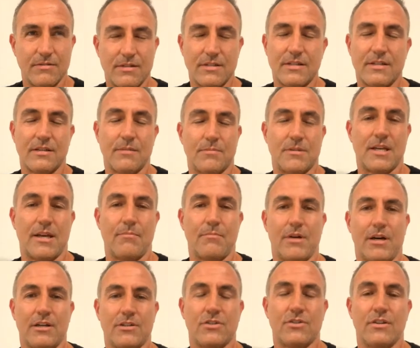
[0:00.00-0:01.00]

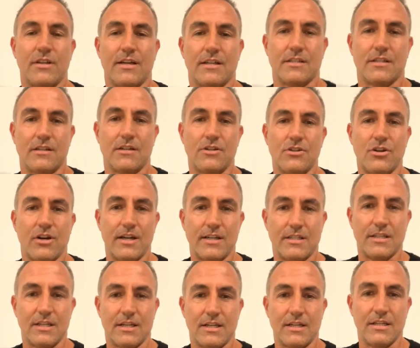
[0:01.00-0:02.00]
September
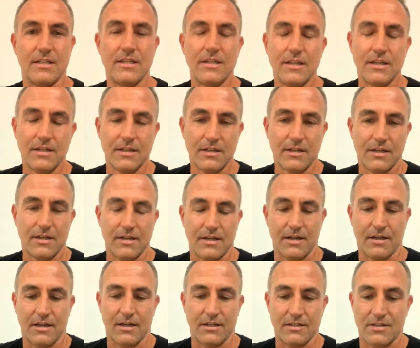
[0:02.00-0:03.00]
2019.
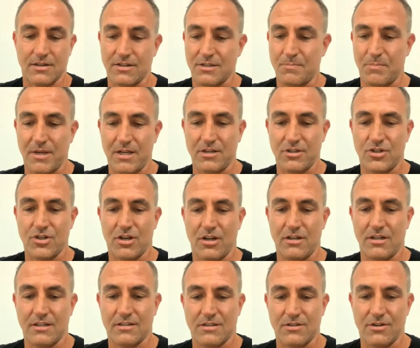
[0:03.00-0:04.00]
So it's been a
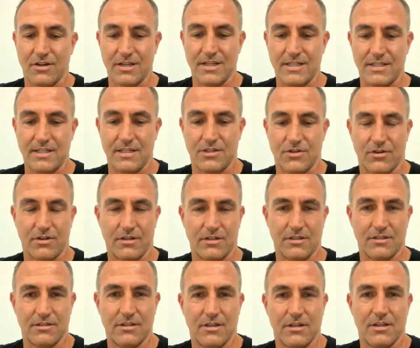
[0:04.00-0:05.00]
journey. It's not easy trying
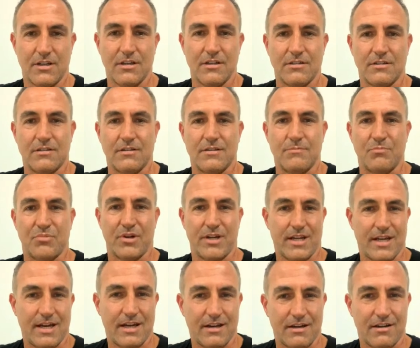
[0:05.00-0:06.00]
to
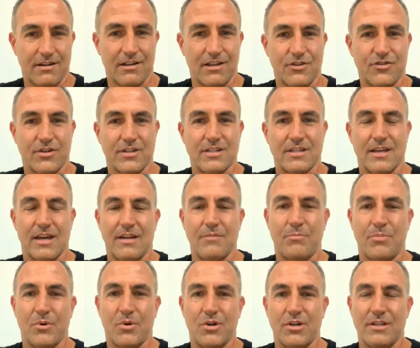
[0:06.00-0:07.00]
bring out an electric
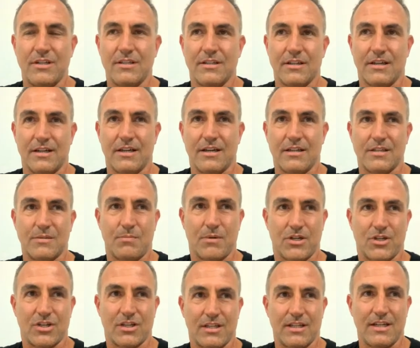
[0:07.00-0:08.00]
skateboard,
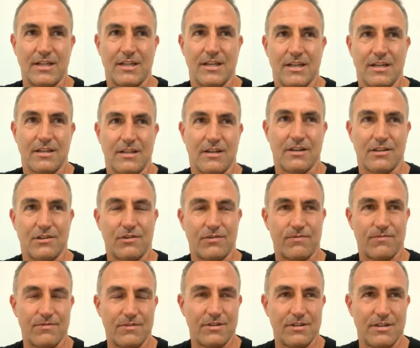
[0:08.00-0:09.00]
especially, you know,
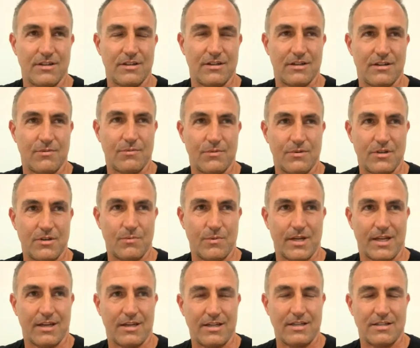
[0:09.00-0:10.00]
we
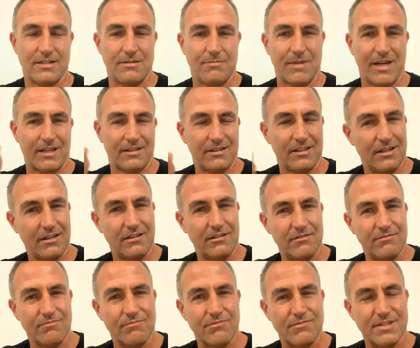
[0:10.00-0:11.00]
can easily make
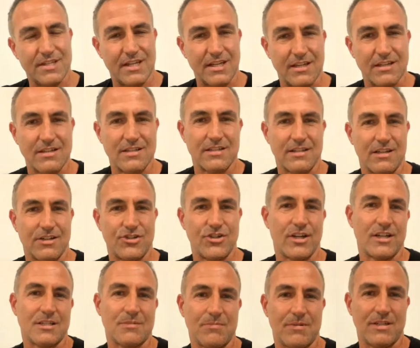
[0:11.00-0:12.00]
little tinkers and
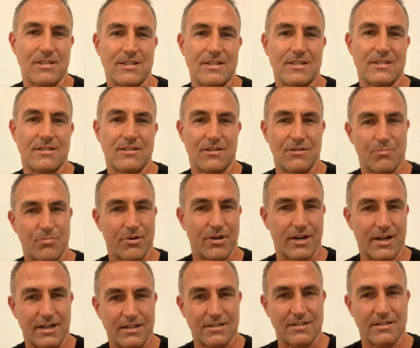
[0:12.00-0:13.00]
adjustments to the
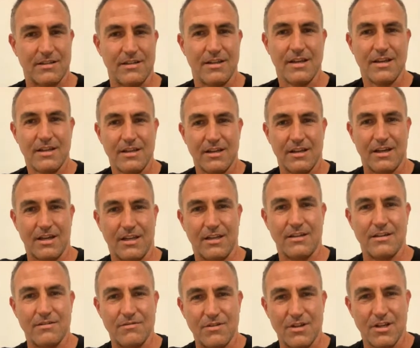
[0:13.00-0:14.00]
product
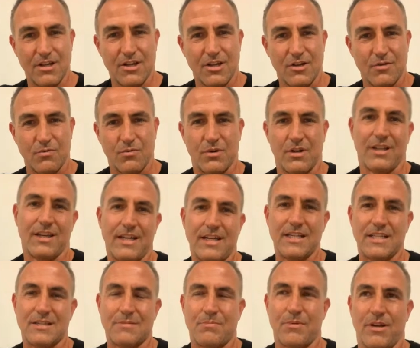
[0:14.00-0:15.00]
and
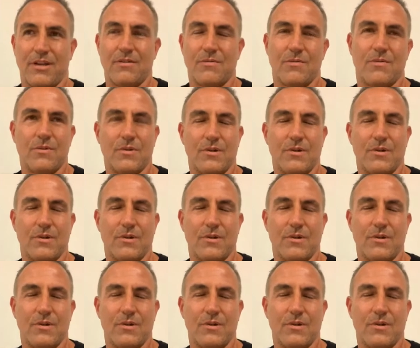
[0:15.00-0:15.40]
release, but